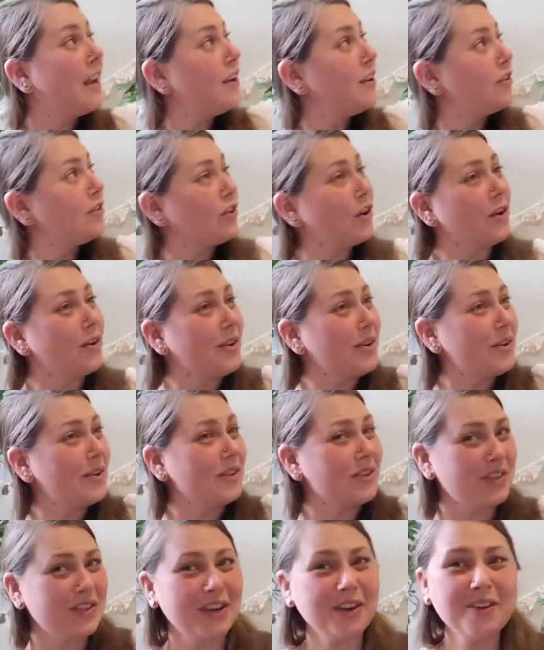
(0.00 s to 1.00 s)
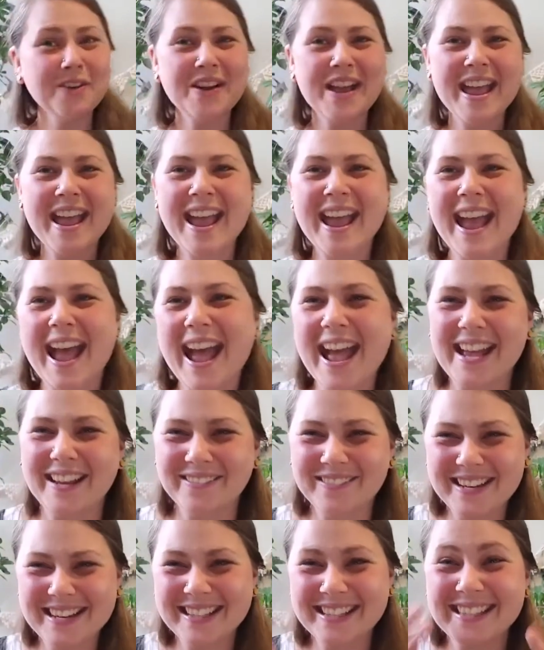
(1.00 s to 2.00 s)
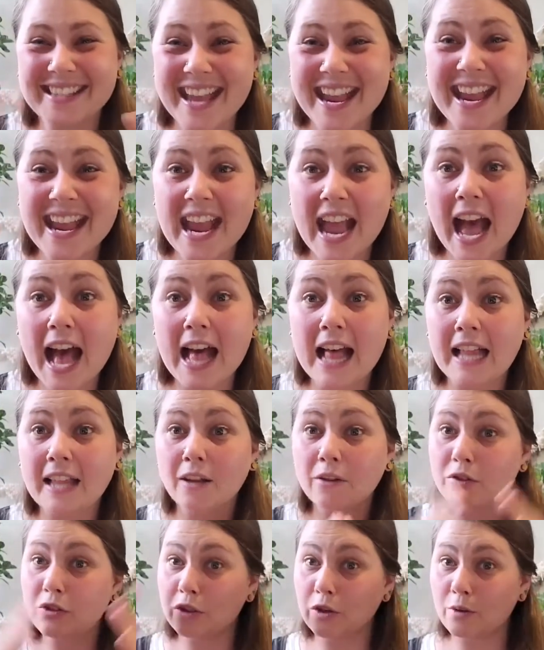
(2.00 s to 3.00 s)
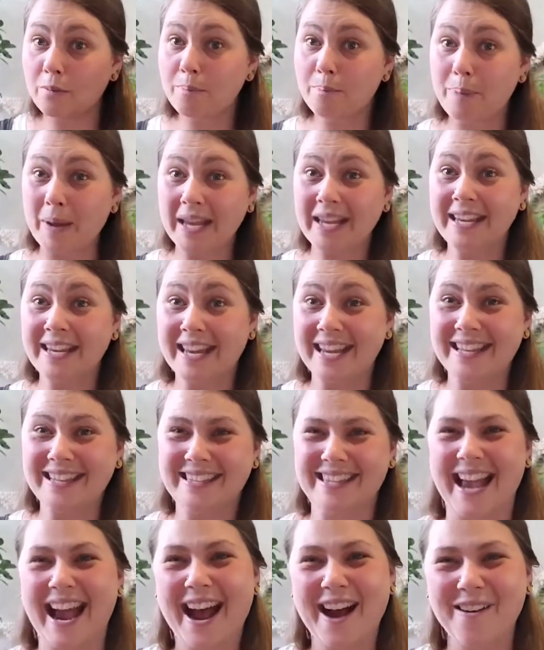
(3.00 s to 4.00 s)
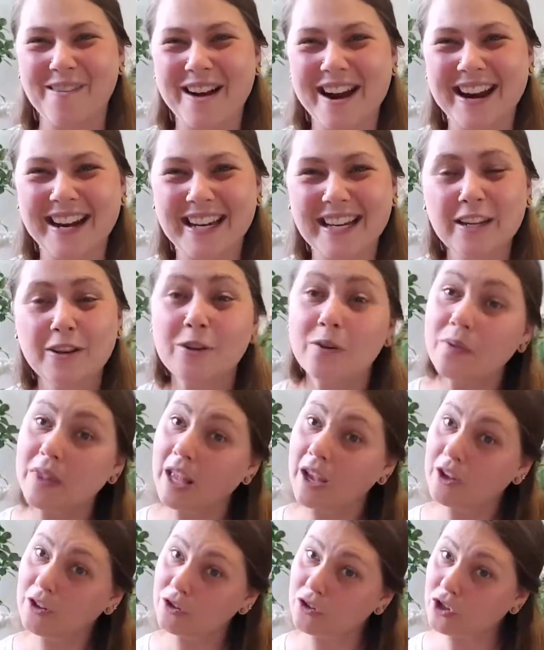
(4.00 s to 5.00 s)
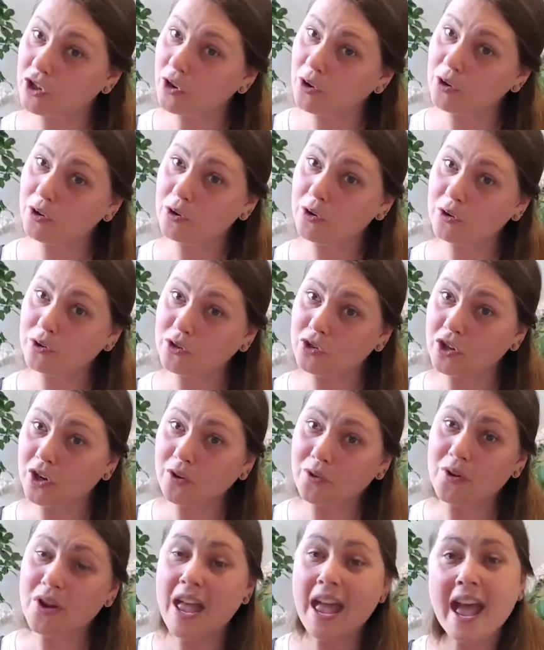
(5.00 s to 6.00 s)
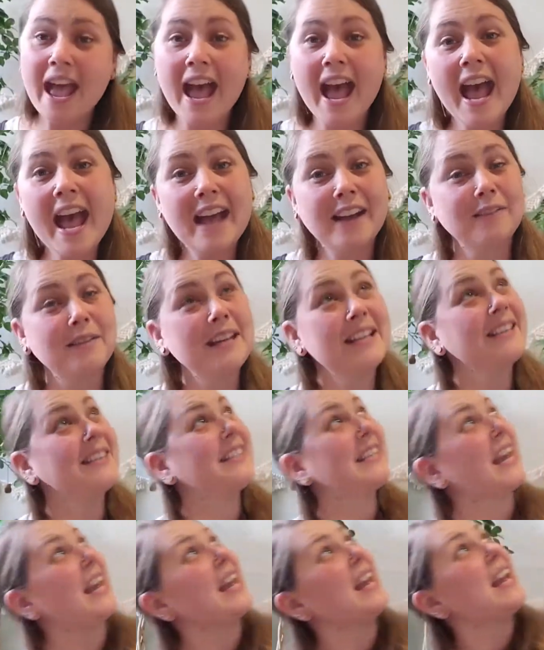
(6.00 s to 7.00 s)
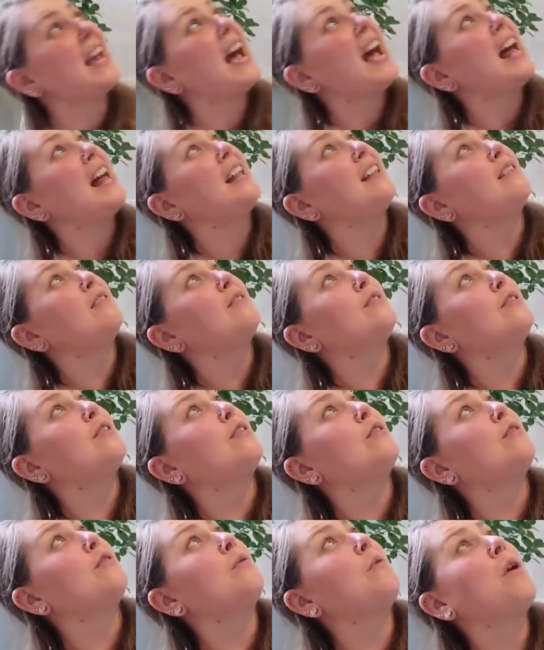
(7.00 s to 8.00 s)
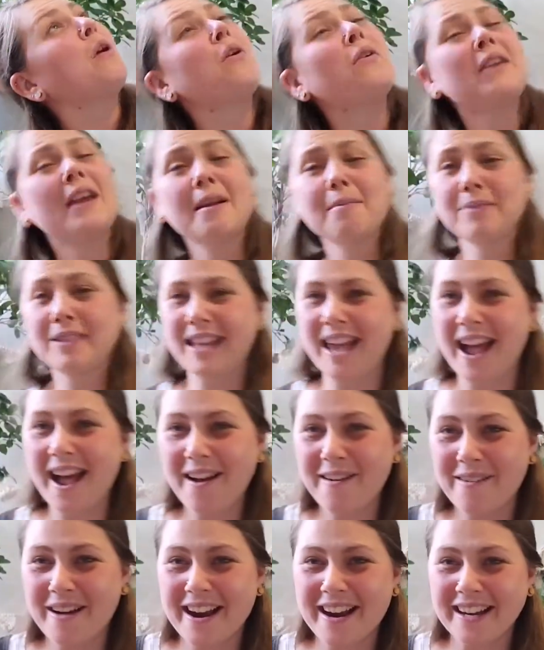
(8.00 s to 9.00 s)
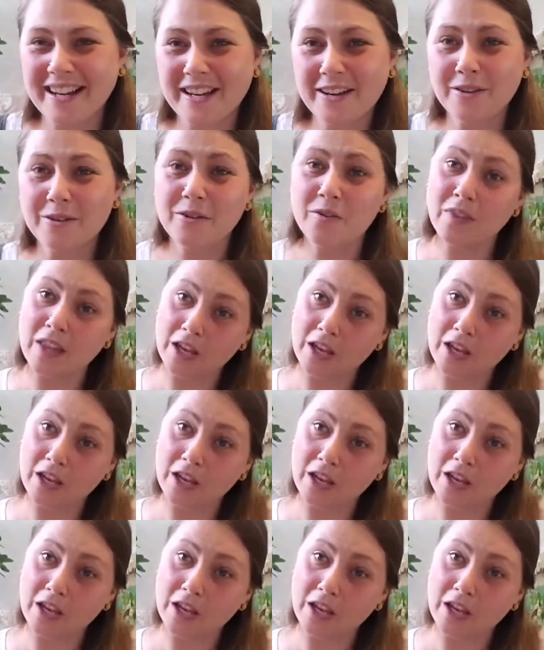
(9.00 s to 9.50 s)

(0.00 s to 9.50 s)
Choo-choo! And we say hello to big kids, how are you? Choo-choo! And we say hello to grown-ups, how are you?